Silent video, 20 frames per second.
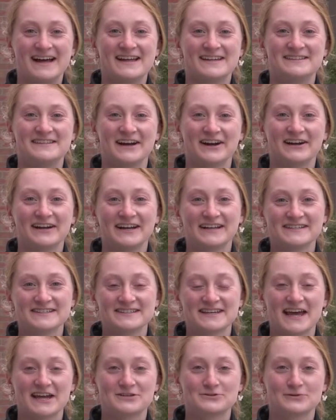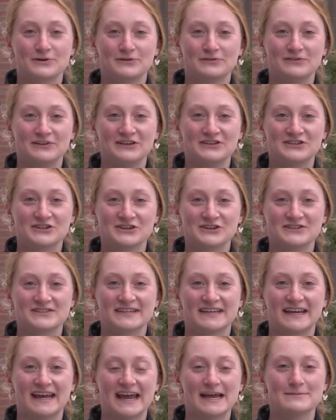Darien's schedule
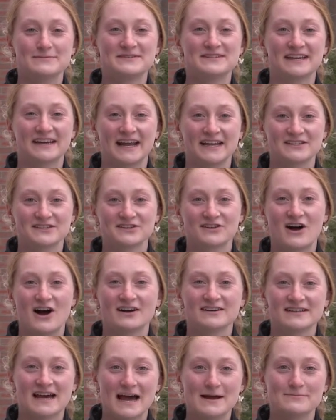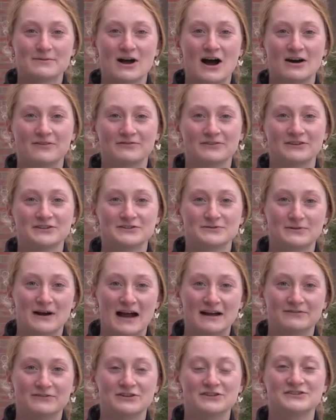features games against longtime conference
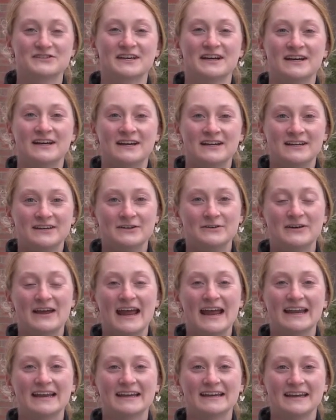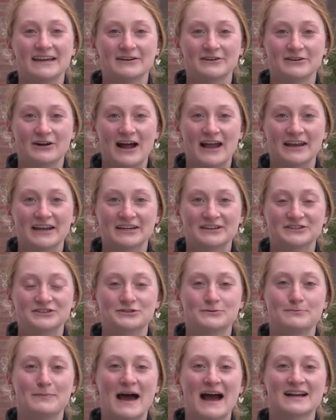rivals New Canaan and
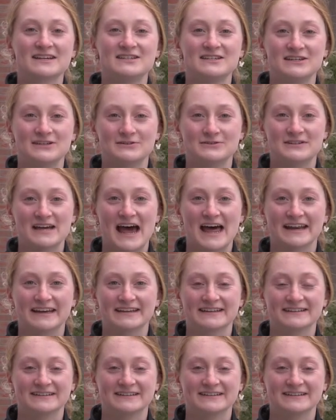Greenwich. Back to you, Ted.